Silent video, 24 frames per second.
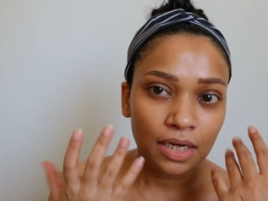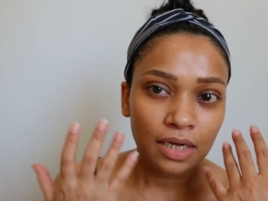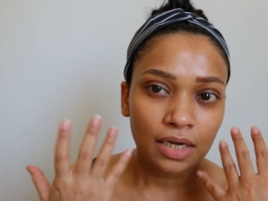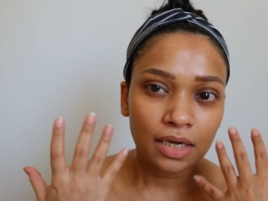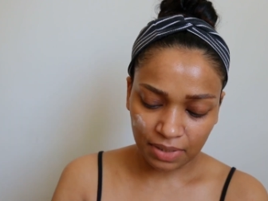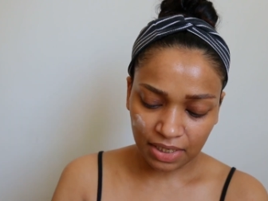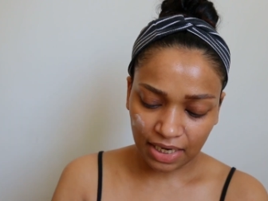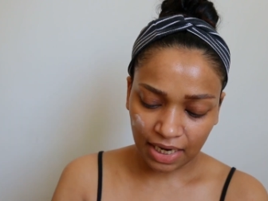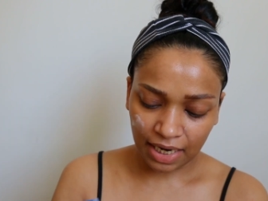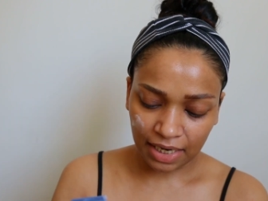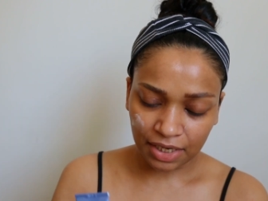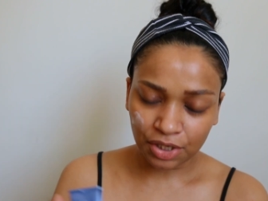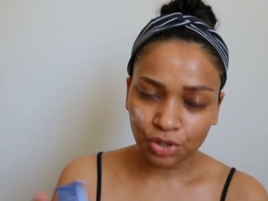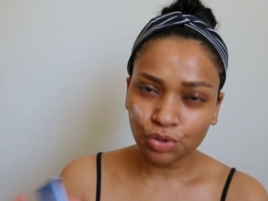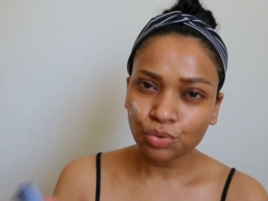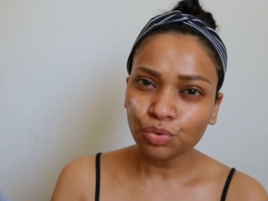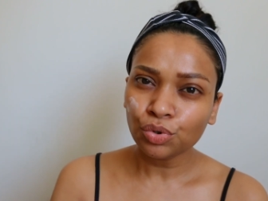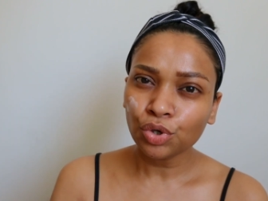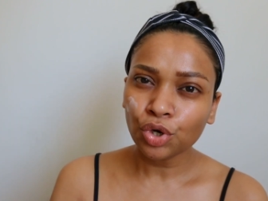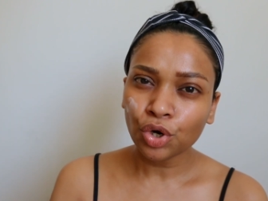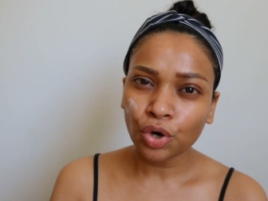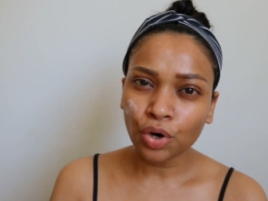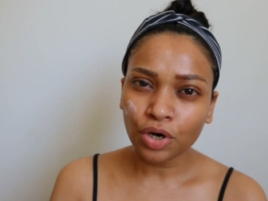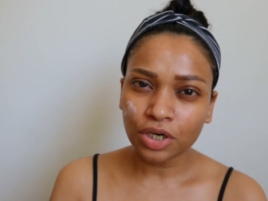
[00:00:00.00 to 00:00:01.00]
but I
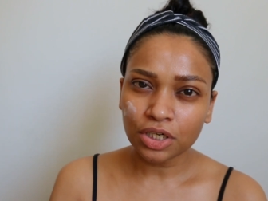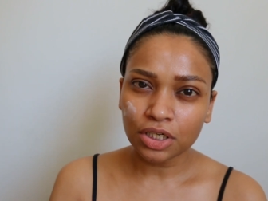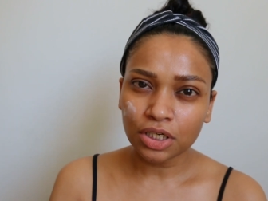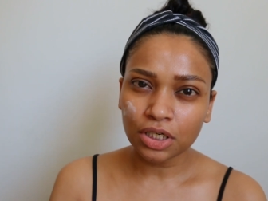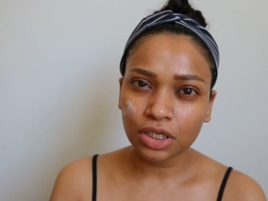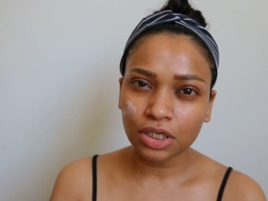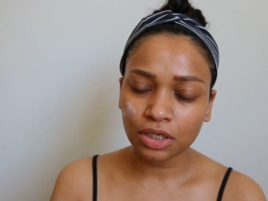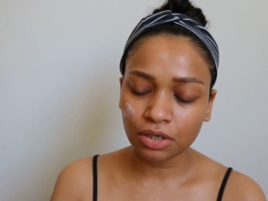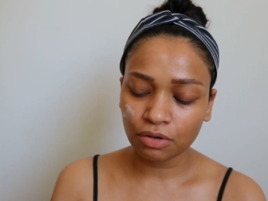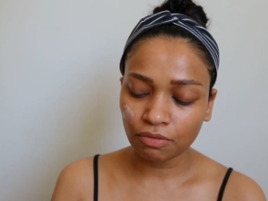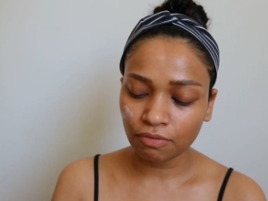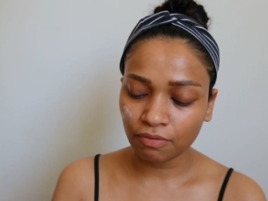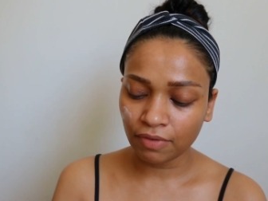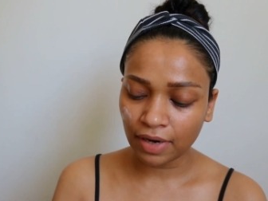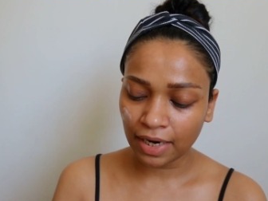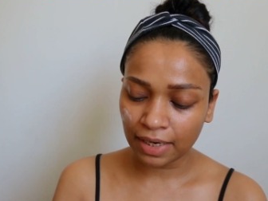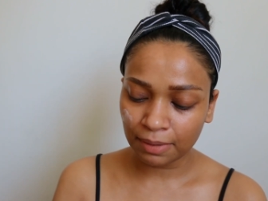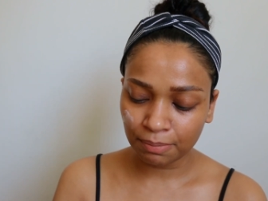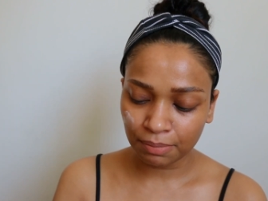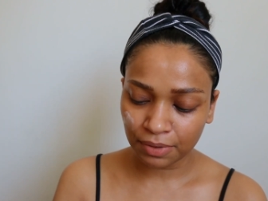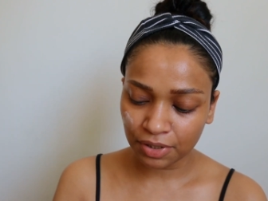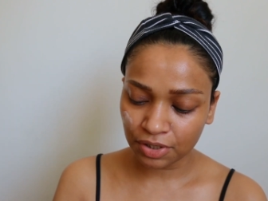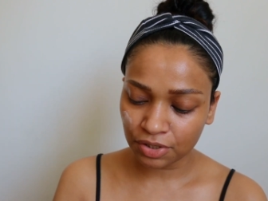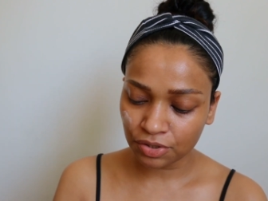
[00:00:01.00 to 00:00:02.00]
do not
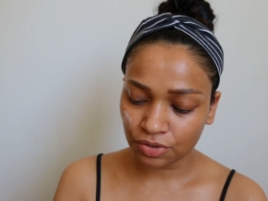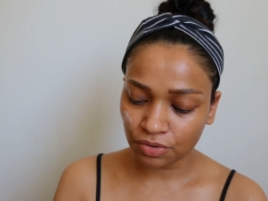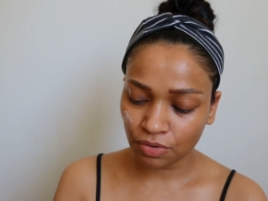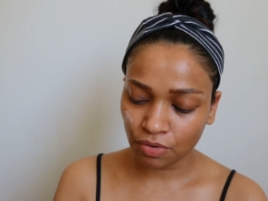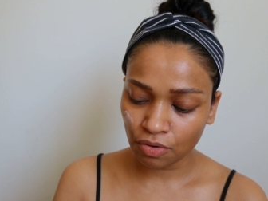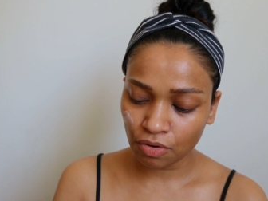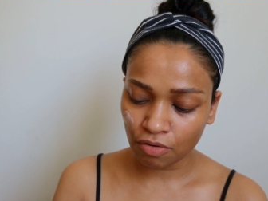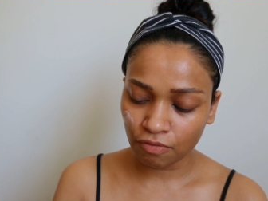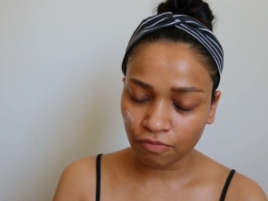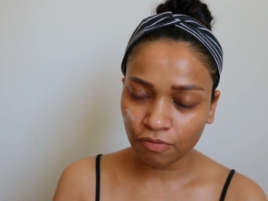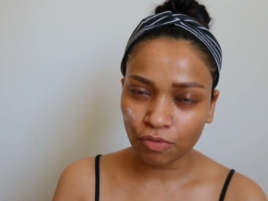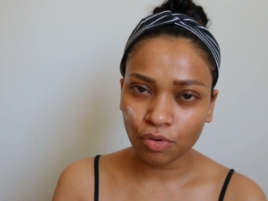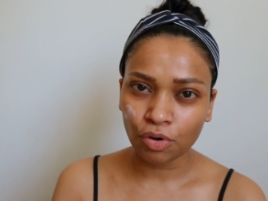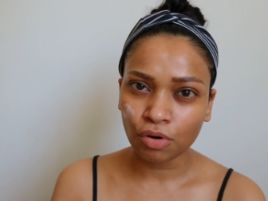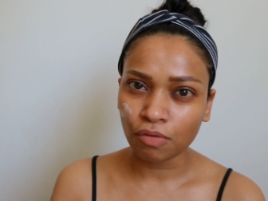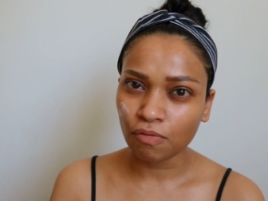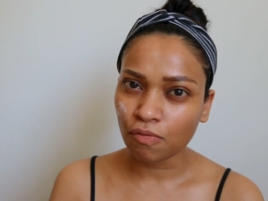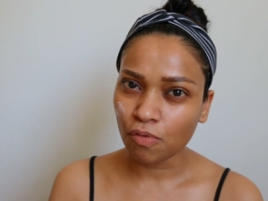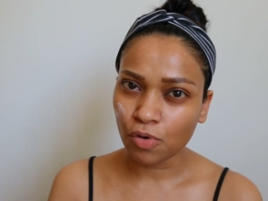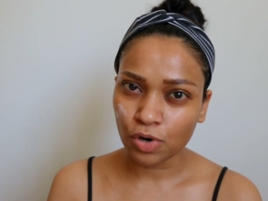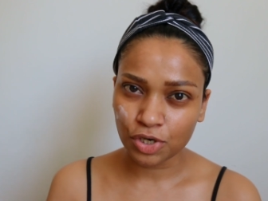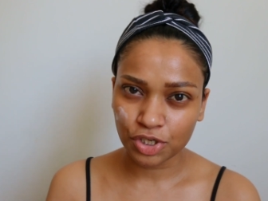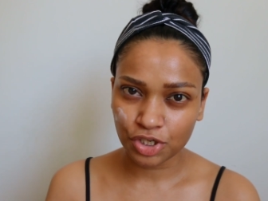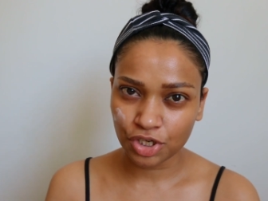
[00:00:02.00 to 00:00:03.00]
wipe it off or
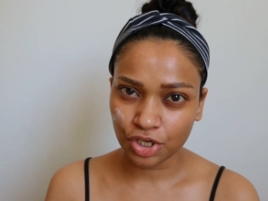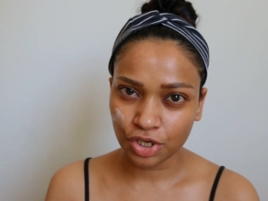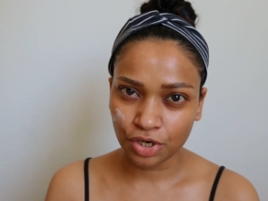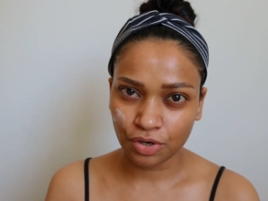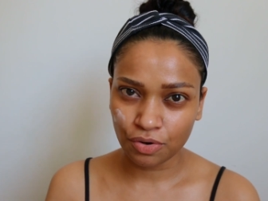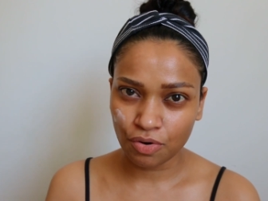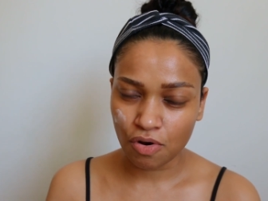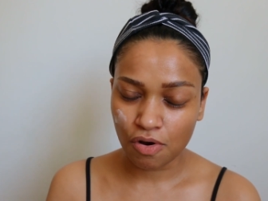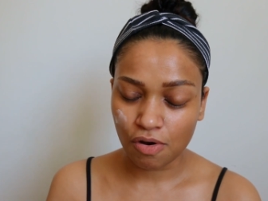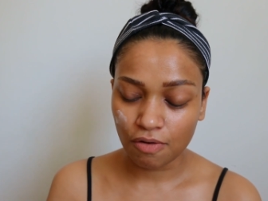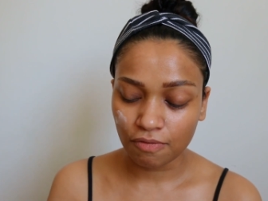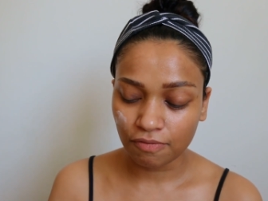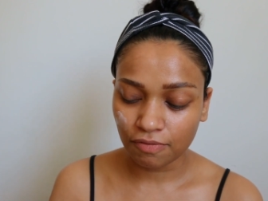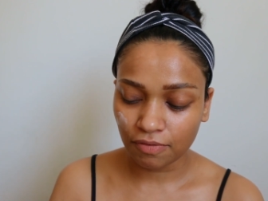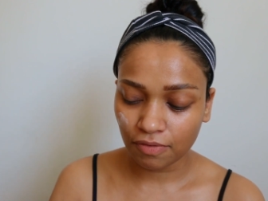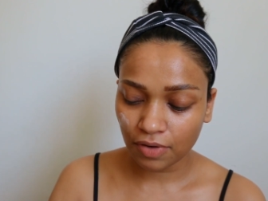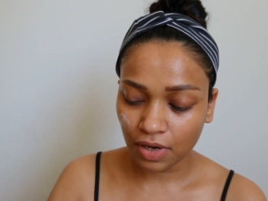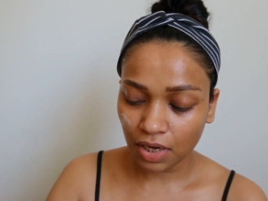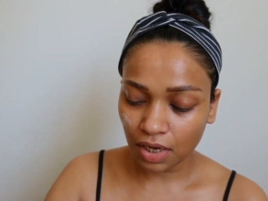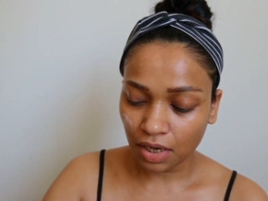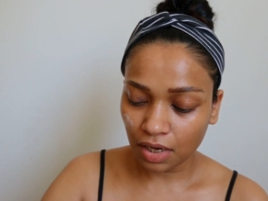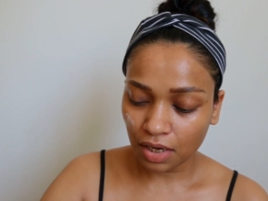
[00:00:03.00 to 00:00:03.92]
wash it off.